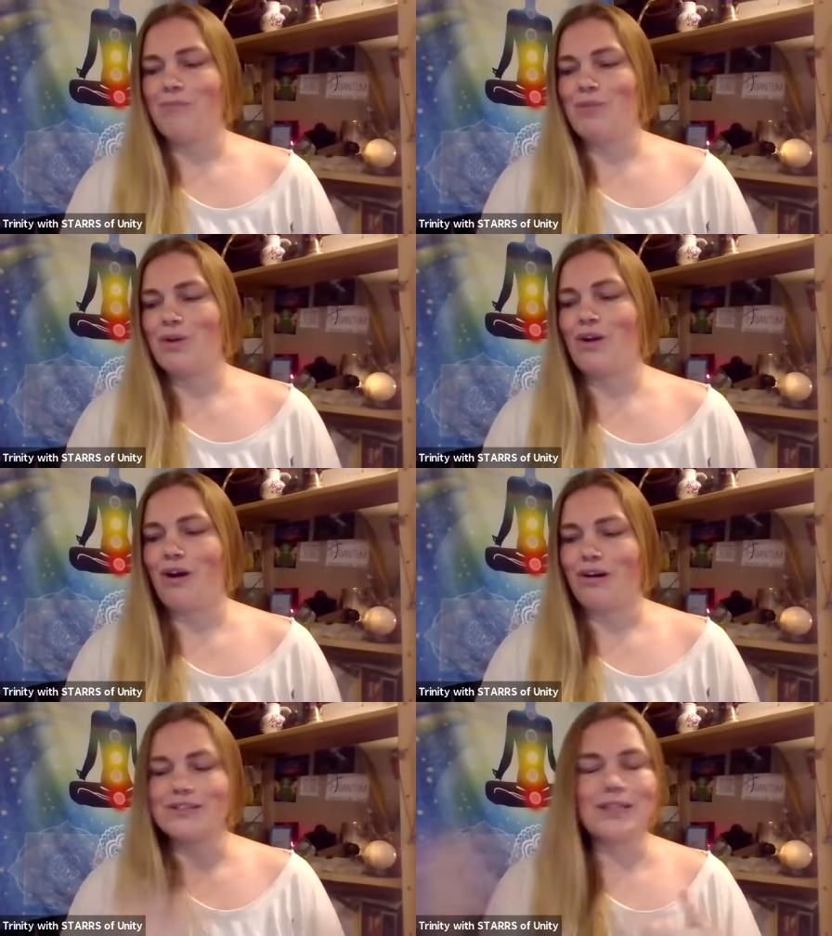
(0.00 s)
You could
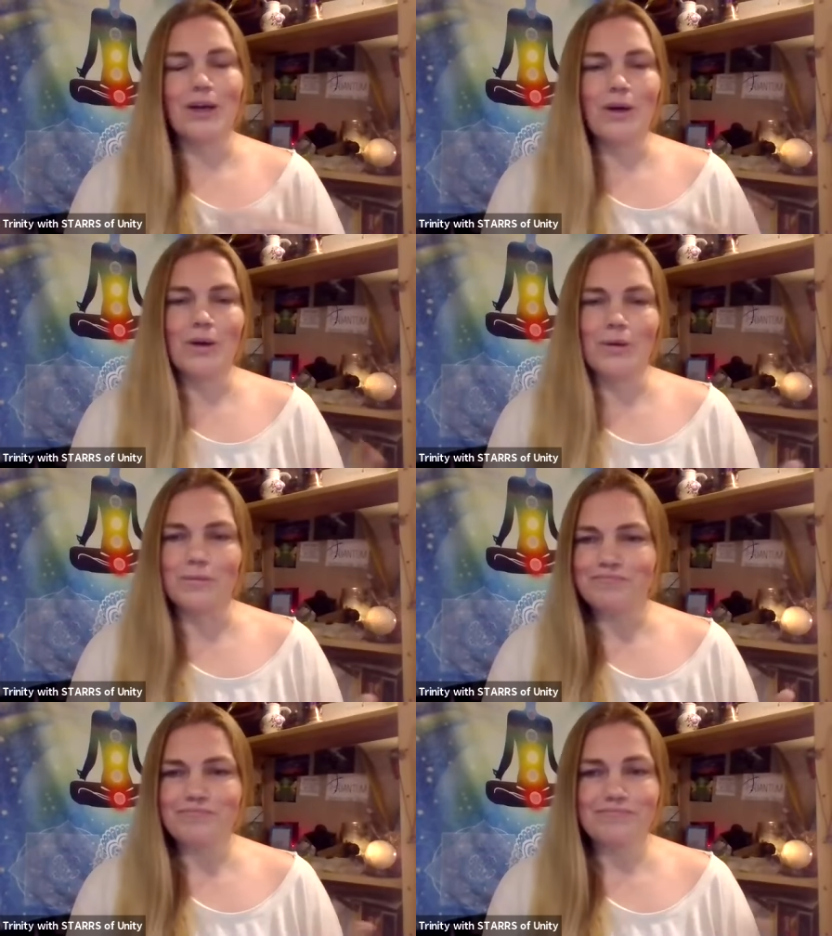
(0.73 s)

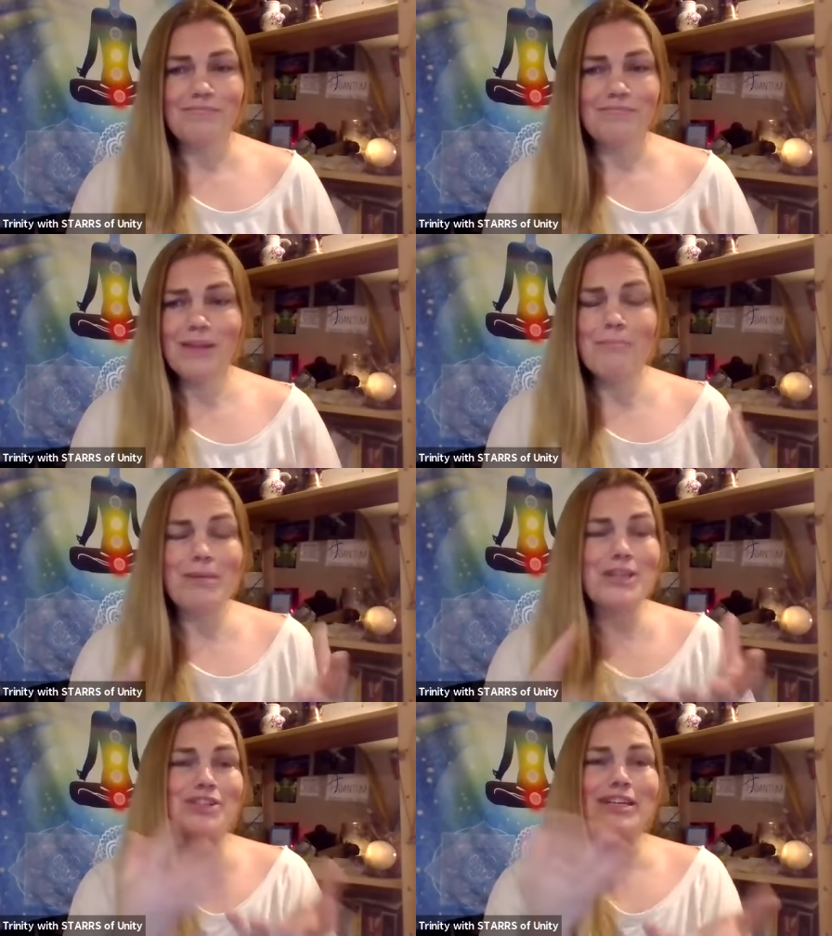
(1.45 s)
also
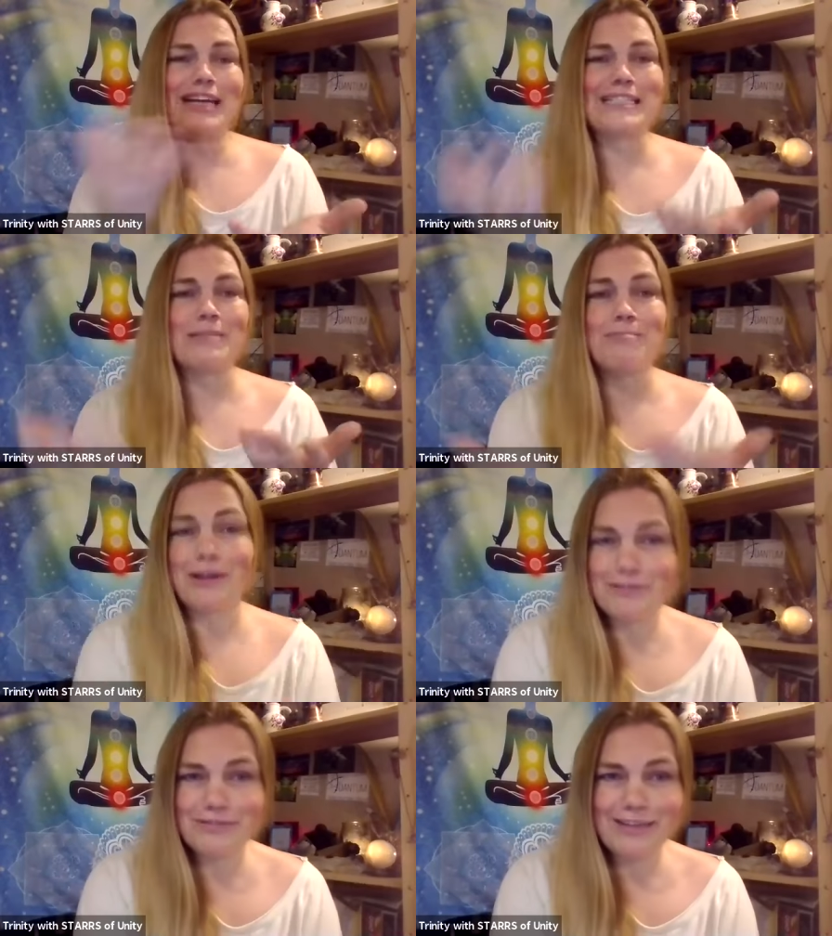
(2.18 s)
picture it as a
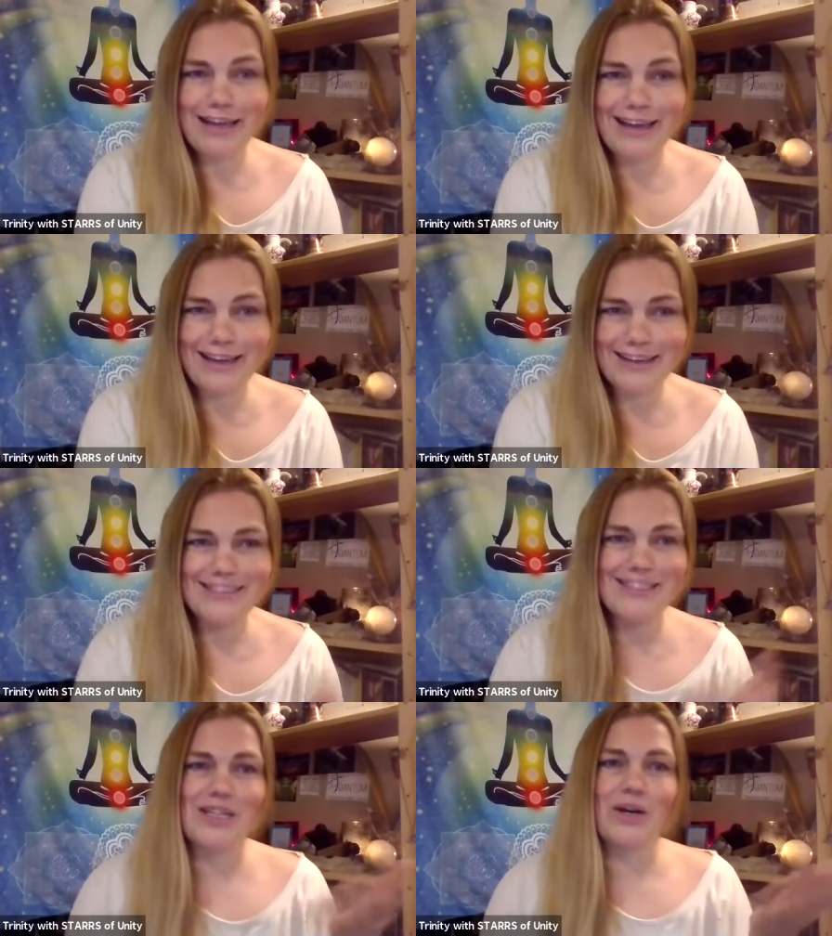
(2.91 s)
butterfly.
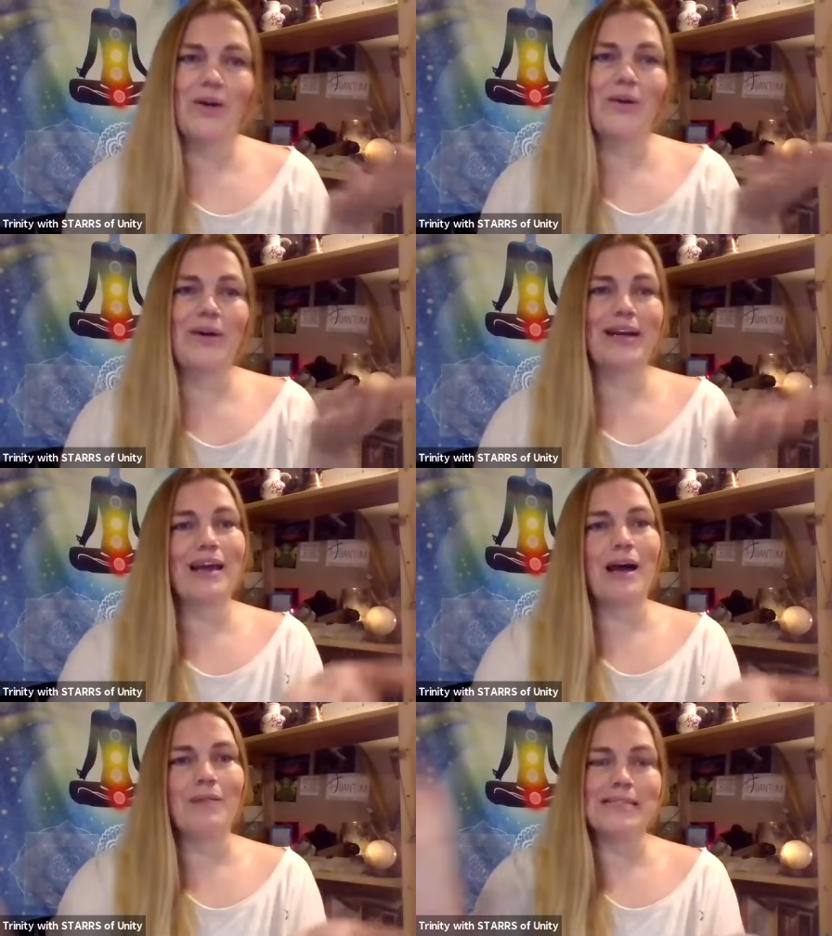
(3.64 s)
So it
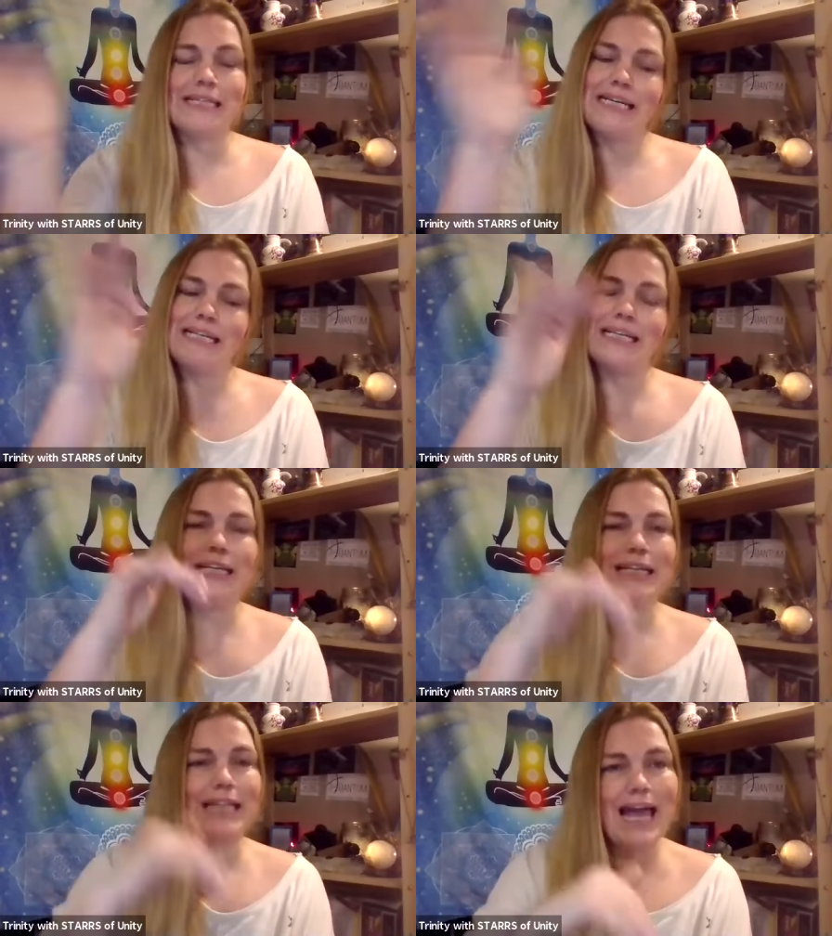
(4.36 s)
comes in,
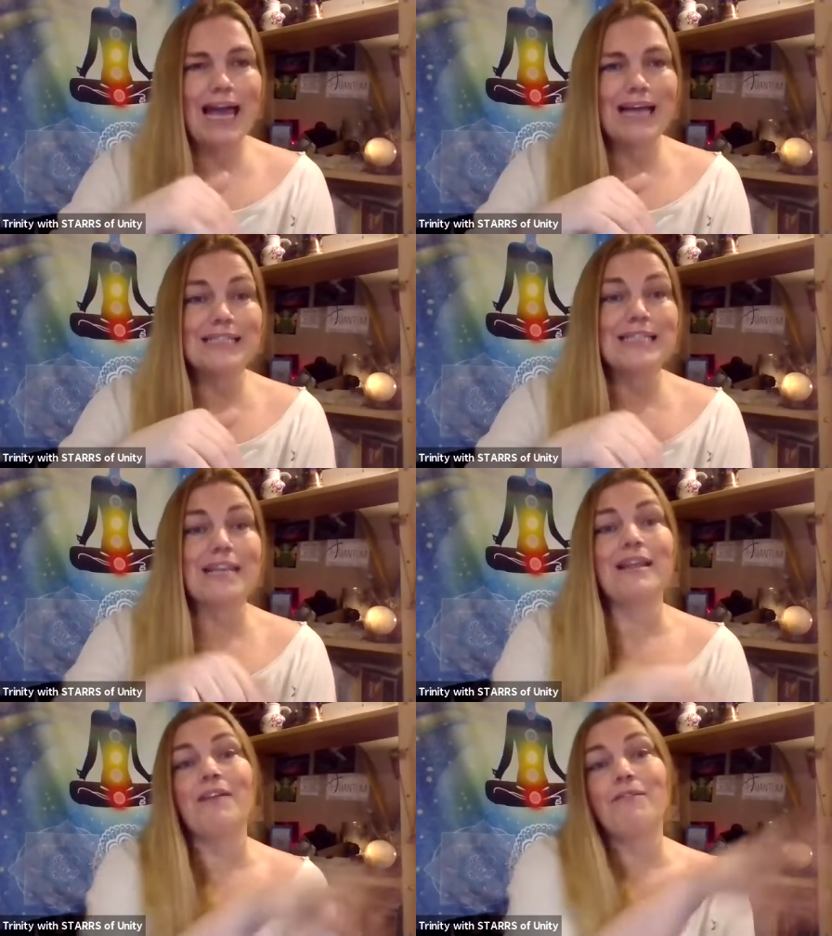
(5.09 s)
it lands,
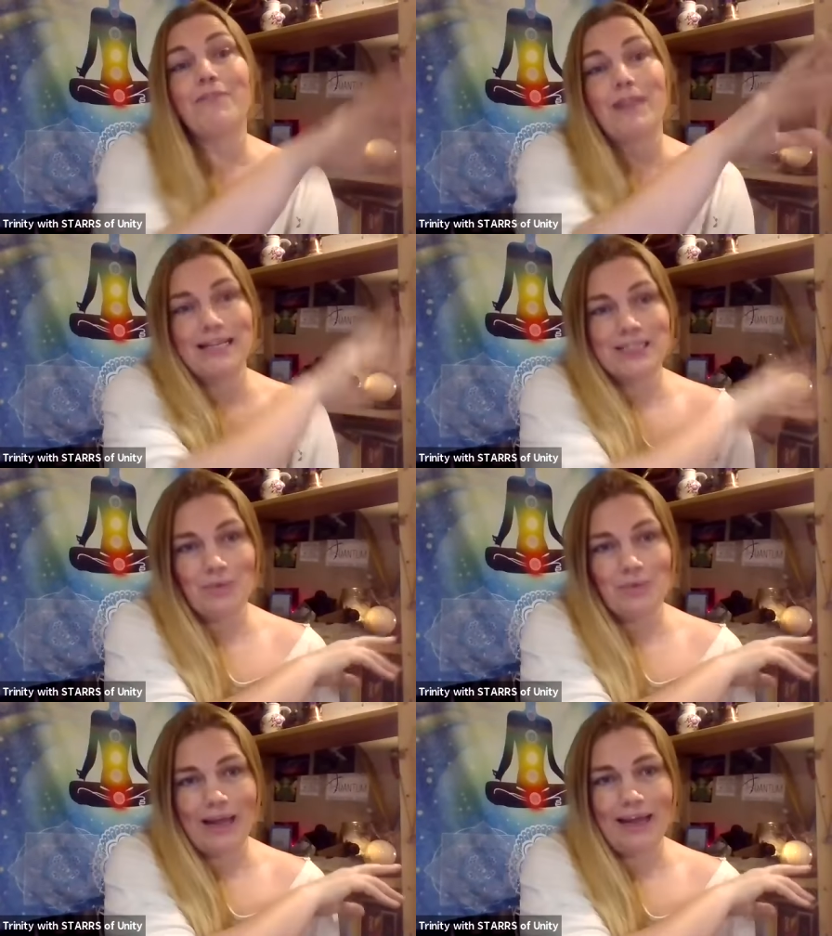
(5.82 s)
and then it flies
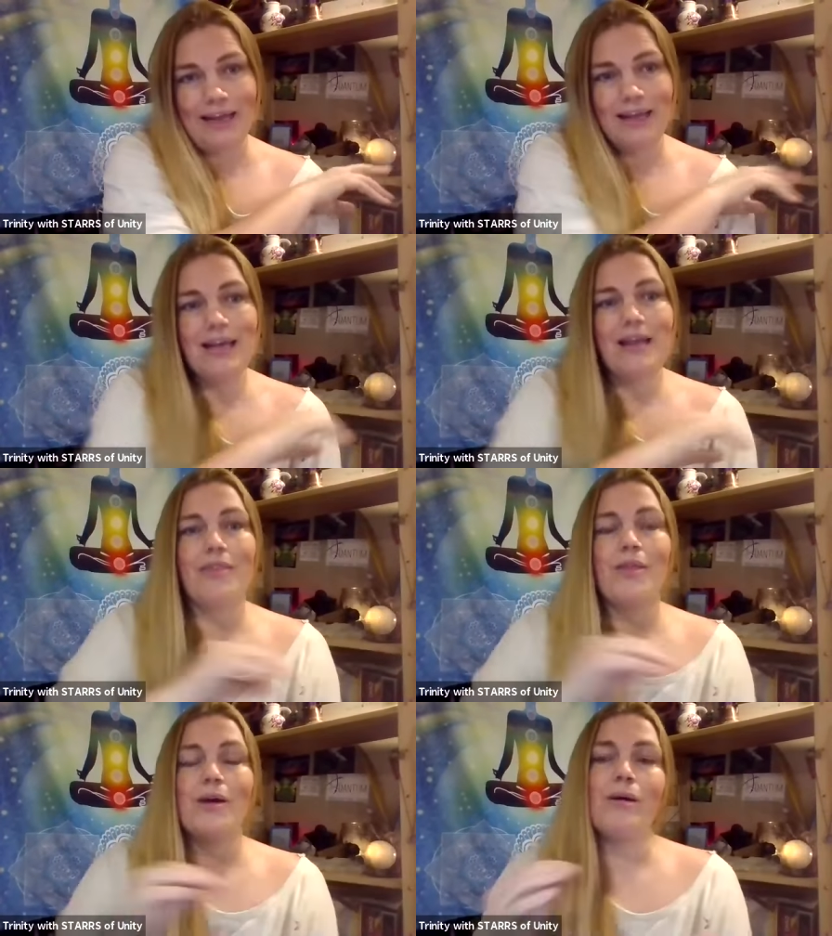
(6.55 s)
away.
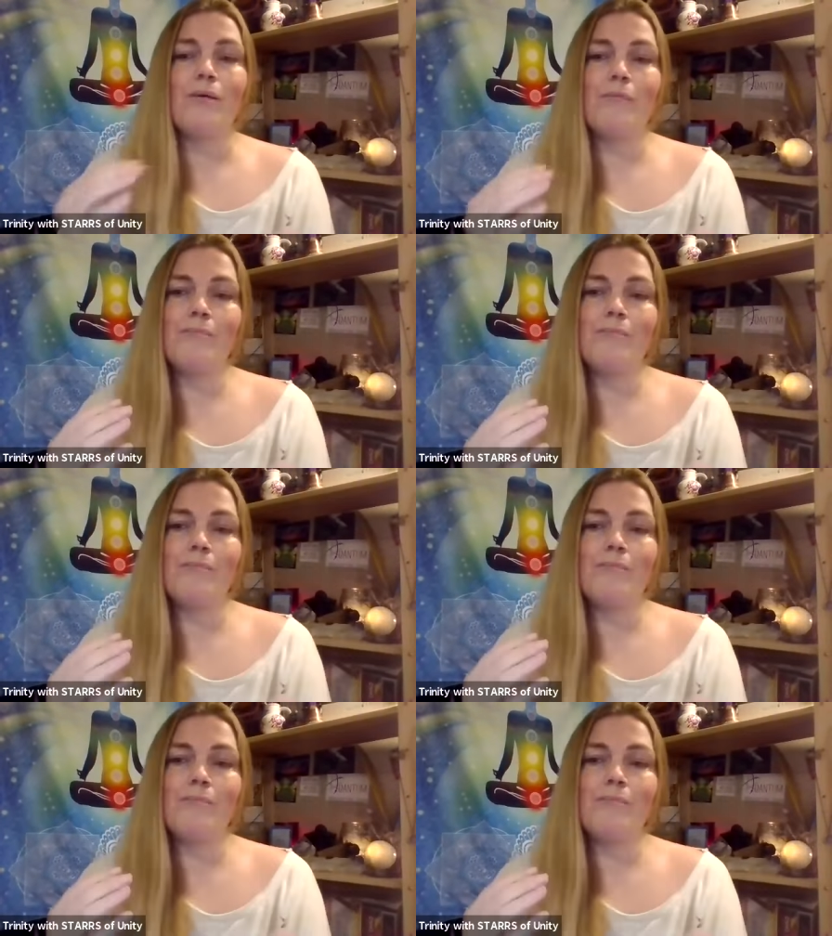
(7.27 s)
The